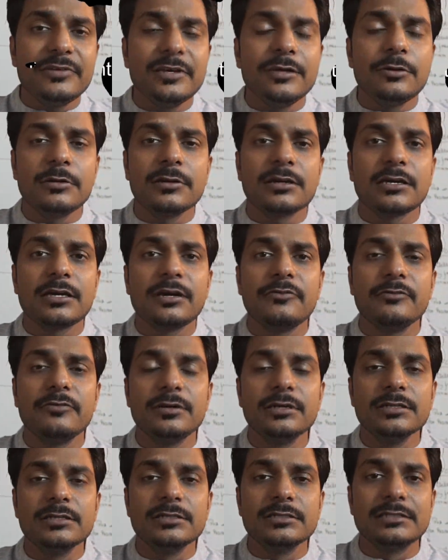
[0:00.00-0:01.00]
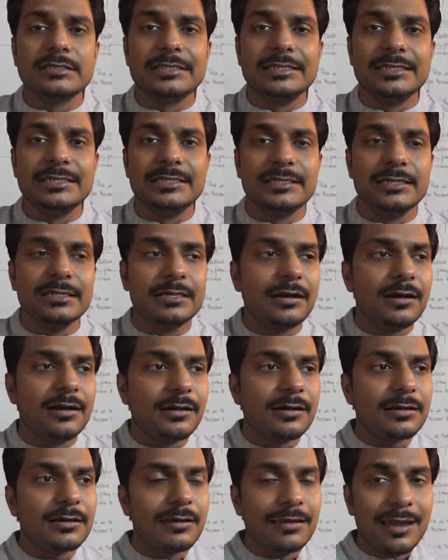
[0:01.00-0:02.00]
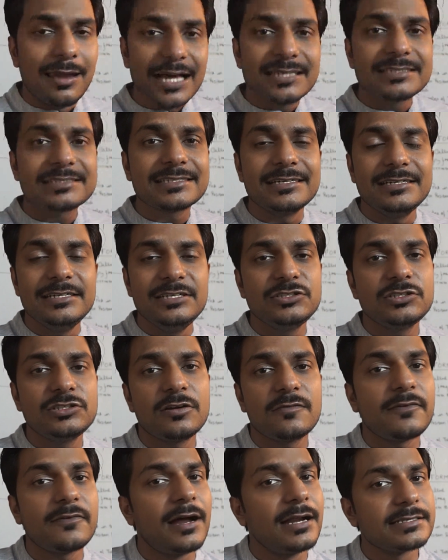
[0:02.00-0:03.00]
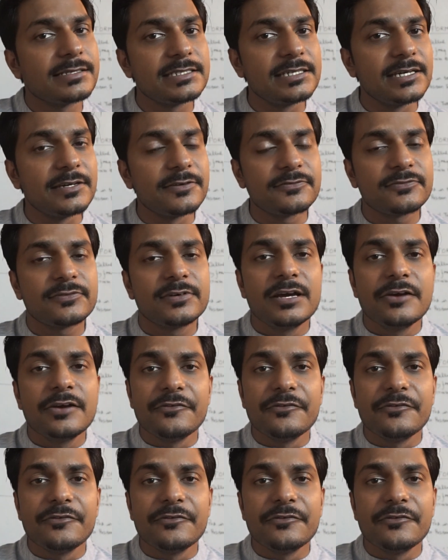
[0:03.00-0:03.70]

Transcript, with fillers: we're gonna cover the last condition of RCF,